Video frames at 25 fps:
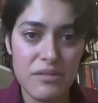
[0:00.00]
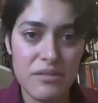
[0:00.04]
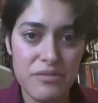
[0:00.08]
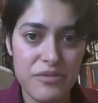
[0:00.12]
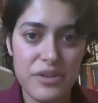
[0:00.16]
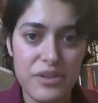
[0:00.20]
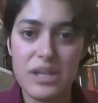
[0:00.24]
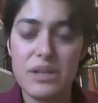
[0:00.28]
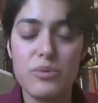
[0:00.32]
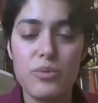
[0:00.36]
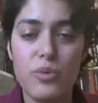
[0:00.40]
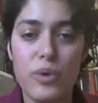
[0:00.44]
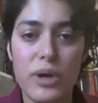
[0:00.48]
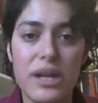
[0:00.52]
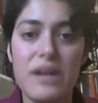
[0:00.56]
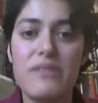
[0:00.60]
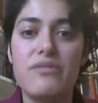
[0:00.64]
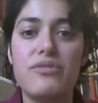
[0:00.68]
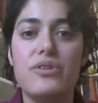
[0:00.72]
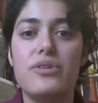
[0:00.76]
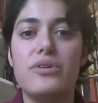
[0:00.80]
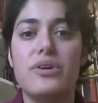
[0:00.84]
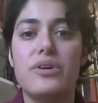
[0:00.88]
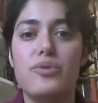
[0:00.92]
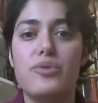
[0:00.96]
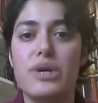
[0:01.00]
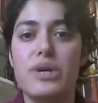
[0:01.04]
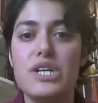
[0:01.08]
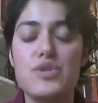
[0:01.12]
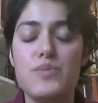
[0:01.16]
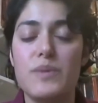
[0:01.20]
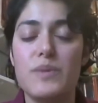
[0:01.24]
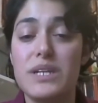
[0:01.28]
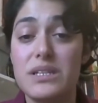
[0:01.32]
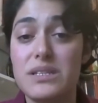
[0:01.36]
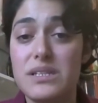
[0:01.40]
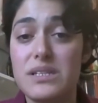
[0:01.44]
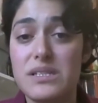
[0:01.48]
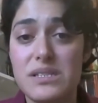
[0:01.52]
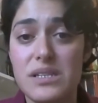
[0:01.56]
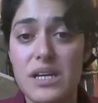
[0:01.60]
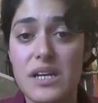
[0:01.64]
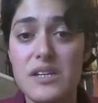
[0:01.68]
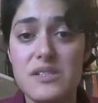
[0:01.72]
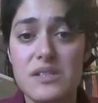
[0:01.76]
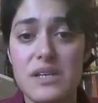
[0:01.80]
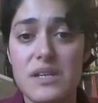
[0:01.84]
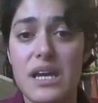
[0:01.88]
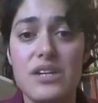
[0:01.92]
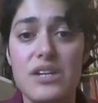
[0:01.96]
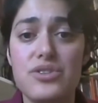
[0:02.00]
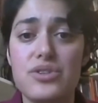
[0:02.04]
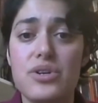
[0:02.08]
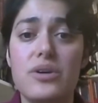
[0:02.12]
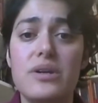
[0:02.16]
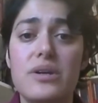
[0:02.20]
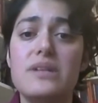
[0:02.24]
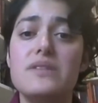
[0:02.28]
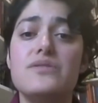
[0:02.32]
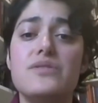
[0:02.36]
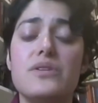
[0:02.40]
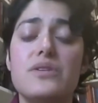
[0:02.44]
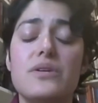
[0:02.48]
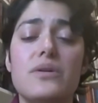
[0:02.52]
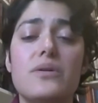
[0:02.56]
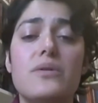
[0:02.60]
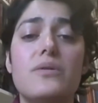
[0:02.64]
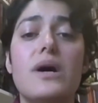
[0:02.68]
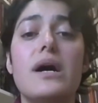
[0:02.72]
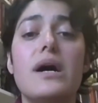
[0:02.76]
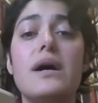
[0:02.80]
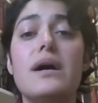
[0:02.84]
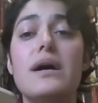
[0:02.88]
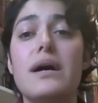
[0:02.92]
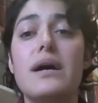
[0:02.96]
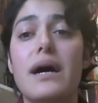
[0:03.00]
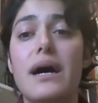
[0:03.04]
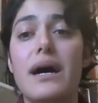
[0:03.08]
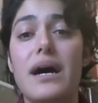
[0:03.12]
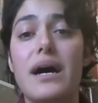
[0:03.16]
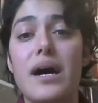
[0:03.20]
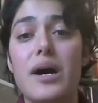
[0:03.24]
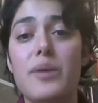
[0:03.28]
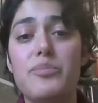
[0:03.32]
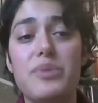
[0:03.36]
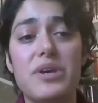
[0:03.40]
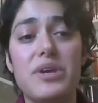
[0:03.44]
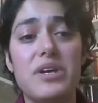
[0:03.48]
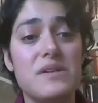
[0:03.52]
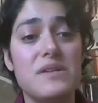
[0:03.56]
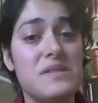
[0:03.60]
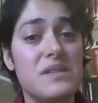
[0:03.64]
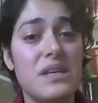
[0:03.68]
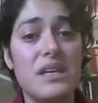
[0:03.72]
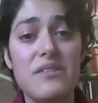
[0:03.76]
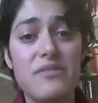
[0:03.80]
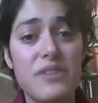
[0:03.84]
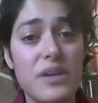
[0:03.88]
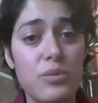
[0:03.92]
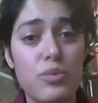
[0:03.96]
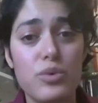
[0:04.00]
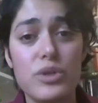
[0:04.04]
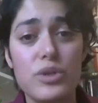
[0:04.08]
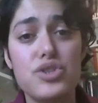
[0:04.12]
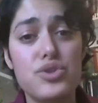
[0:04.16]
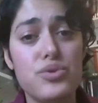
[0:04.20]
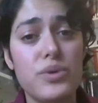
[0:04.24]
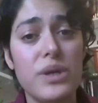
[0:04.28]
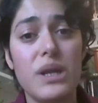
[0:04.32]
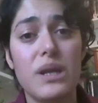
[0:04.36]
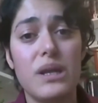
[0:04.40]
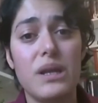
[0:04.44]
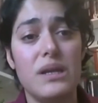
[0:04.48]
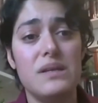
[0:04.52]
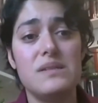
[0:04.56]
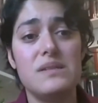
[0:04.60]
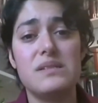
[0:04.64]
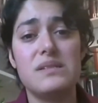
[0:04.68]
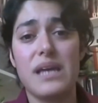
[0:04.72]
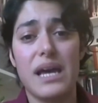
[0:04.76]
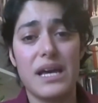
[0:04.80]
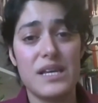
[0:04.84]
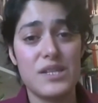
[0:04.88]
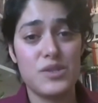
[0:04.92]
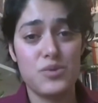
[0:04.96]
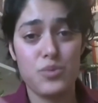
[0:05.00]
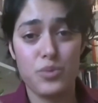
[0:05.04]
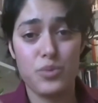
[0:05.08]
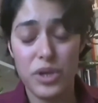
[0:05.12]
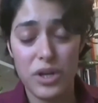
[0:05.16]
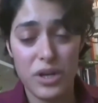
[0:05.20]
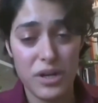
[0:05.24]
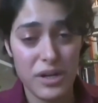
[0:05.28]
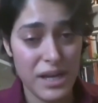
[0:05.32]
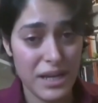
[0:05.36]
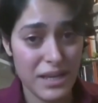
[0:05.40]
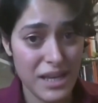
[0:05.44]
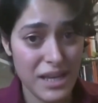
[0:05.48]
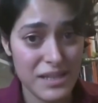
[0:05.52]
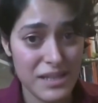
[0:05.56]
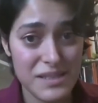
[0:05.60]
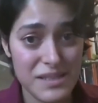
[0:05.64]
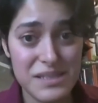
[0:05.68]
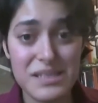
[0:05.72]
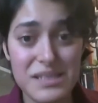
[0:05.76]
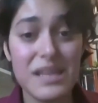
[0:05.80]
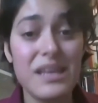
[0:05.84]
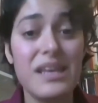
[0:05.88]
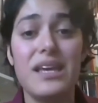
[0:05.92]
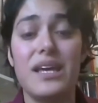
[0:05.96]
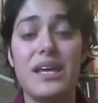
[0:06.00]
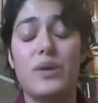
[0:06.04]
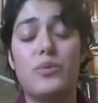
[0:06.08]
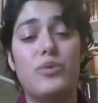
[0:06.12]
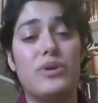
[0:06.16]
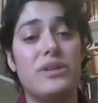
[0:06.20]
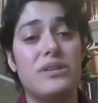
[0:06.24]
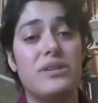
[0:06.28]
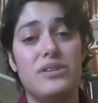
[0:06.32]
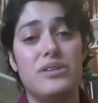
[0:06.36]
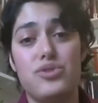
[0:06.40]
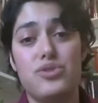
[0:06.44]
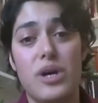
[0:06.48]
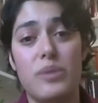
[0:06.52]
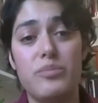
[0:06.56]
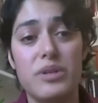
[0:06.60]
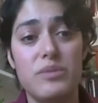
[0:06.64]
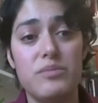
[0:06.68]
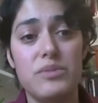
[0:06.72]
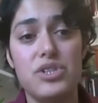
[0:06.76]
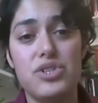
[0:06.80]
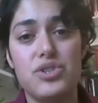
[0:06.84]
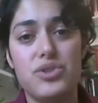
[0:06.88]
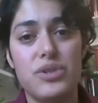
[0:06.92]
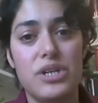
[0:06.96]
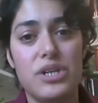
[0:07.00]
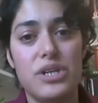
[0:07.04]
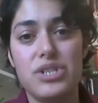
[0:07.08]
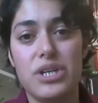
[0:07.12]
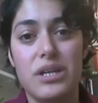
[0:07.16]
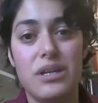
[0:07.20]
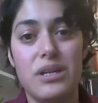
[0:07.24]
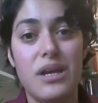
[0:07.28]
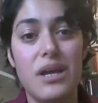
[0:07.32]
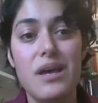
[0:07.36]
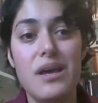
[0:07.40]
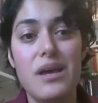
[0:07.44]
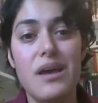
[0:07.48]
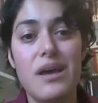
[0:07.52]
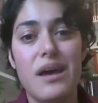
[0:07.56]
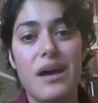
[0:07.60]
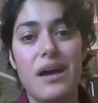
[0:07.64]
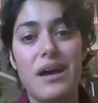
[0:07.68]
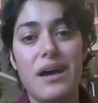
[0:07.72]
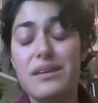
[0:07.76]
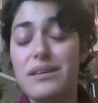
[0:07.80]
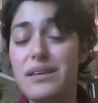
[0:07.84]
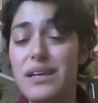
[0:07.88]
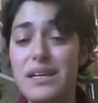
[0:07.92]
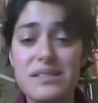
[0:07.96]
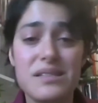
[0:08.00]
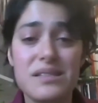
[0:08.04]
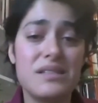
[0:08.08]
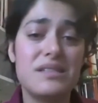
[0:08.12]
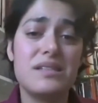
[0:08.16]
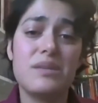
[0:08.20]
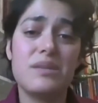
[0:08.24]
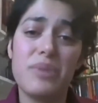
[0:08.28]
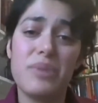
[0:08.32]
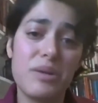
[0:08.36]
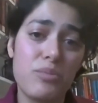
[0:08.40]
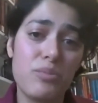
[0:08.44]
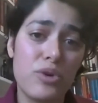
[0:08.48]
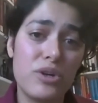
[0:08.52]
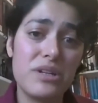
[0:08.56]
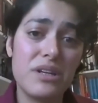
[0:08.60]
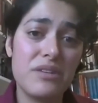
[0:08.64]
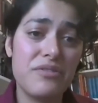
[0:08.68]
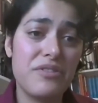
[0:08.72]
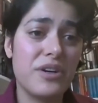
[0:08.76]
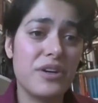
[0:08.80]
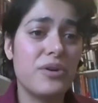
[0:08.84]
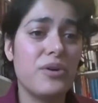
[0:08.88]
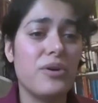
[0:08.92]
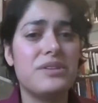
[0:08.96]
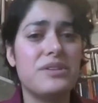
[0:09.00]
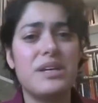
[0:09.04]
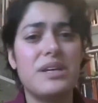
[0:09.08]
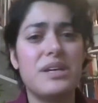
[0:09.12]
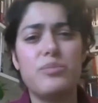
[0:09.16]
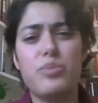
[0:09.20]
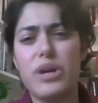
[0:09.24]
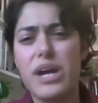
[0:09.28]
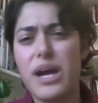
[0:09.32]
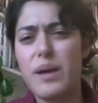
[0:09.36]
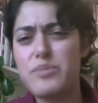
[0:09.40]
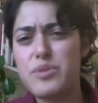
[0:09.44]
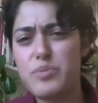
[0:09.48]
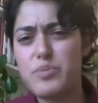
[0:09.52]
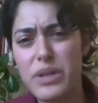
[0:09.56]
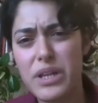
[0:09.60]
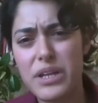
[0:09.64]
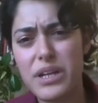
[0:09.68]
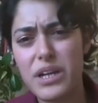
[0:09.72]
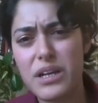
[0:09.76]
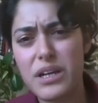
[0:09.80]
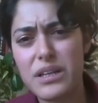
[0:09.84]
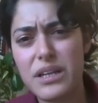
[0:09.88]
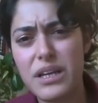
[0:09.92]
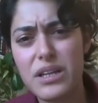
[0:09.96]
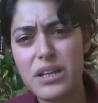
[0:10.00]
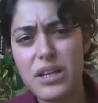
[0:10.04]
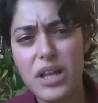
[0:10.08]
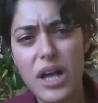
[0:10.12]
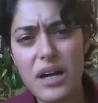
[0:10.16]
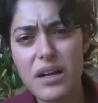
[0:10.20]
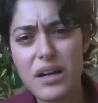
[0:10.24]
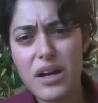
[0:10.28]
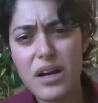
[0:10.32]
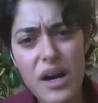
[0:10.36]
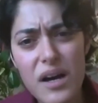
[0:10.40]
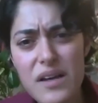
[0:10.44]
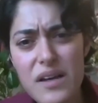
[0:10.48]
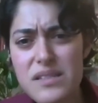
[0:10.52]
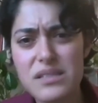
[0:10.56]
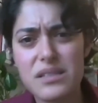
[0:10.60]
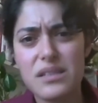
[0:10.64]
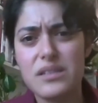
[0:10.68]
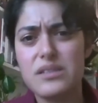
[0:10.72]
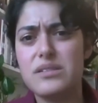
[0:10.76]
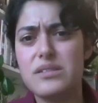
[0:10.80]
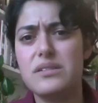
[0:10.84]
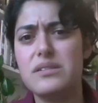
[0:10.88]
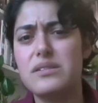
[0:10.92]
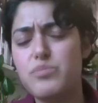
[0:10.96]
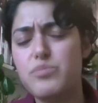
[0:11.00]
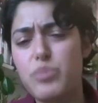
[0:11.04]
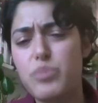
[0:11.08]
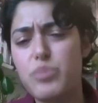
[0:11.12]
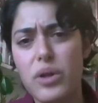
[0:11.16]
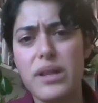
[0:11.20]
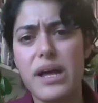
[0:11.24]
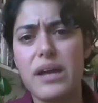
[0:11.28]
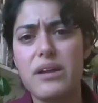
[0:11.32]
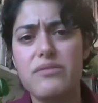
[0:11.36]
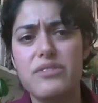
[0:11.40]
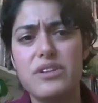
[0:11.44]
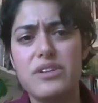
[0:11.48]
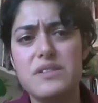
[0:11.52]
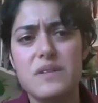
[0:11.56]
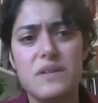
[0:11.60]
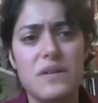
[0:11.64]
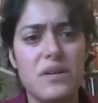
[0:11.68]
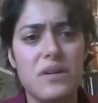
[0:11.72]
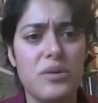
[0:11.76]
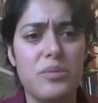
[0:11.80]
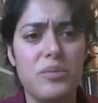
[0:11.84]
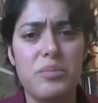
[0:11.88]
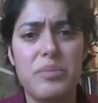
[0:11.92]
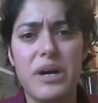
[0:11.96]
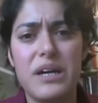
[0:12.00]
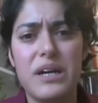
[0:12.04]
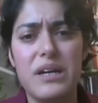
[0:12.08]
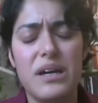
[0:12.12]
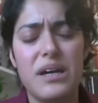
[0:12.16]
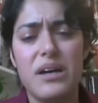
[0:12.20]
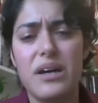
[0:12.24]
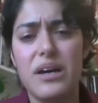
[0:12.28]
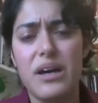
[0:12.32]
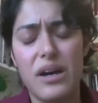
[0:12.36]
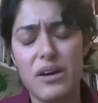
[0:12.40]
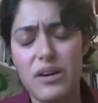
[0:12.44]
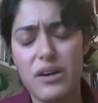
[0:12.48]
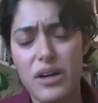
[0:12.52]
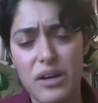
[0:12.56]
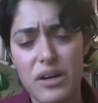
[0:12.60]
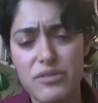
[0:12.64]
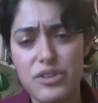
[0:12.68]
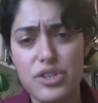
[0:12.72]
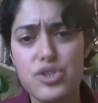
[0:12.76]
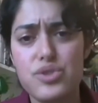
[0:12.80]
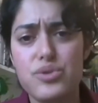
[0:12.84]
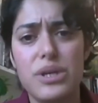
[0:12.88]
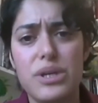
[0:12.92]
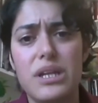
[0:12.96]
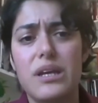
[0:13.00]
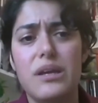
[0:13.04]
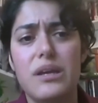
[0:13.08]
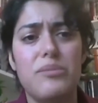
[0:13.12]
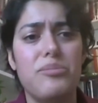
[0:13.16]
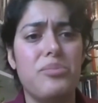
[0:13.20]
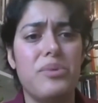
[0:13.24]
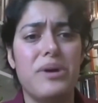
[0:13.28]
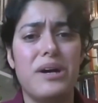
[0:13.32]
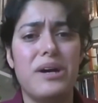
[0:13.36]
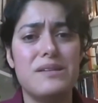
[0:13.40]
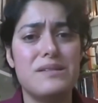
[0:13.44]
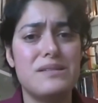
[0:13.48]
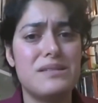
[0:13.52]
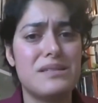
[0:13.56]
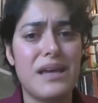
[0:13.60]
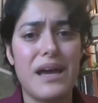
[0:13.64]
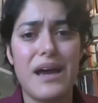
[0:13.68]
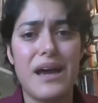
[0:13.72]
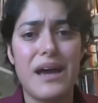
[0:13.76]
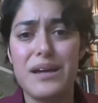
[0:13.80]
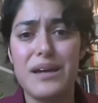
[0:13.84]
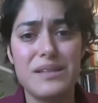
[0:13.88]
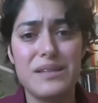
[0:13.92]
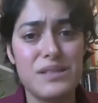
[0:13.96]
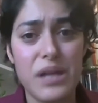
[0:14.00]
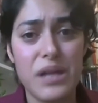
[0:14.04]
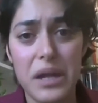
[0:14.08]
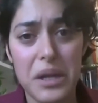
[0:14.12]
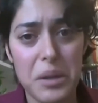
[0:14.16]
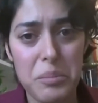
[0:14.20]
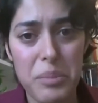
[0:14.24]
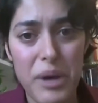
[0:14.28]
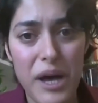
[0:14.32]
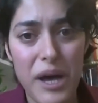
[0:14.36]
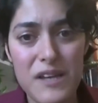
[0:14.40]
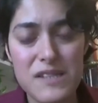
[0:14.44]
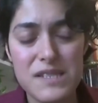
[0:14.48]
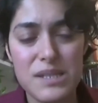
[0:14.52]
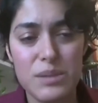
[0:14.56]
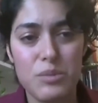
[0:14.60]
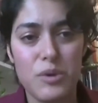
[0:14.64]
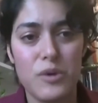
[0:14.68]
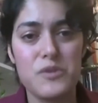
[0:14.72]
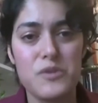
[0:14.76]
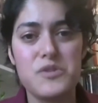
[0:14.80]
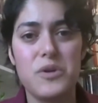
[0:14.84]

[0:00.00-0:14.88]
in whatever arrangement it decides to enter into, because even with treaties, as we are again seeing with the Trump administration, yes, it's a bit more difficult and perhaps politically costly to pull out of a deal, but of a treaty, but it's not impossible.